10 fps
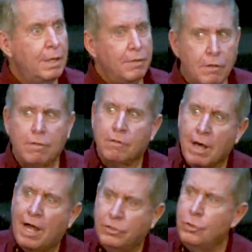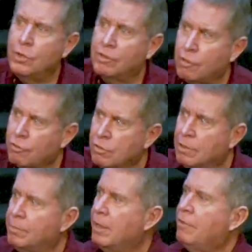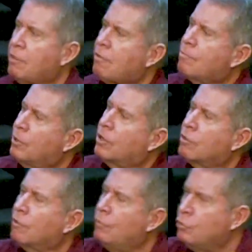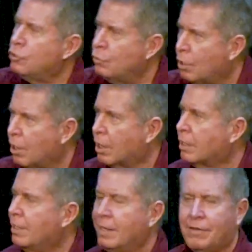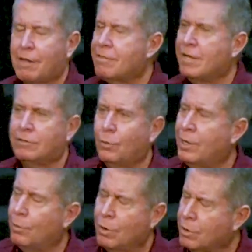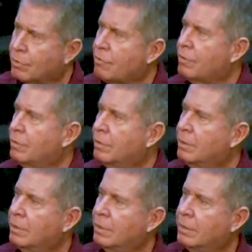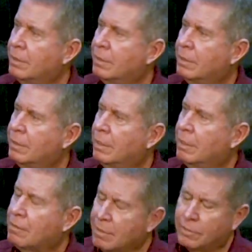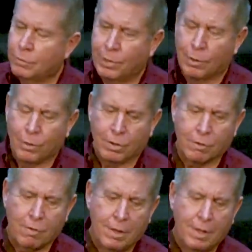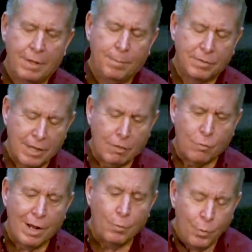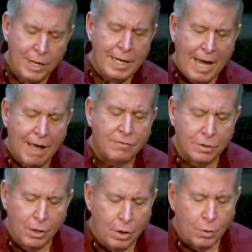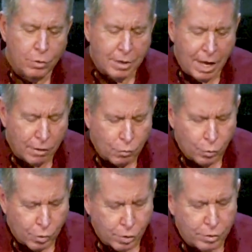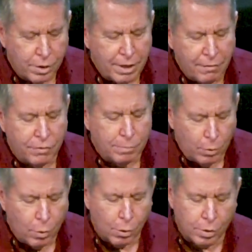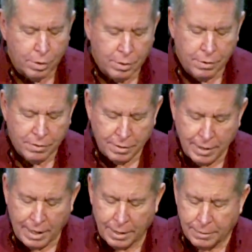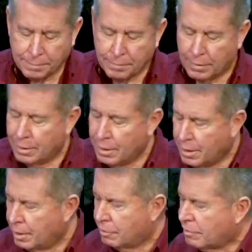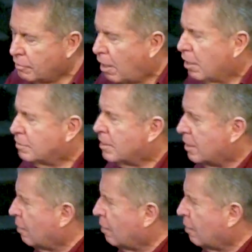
This is God doing this to them. This is because of who you are. And that's not the way it works. It's not the way it works. But that's why we have to know God's word even more than that. You see, the hard thing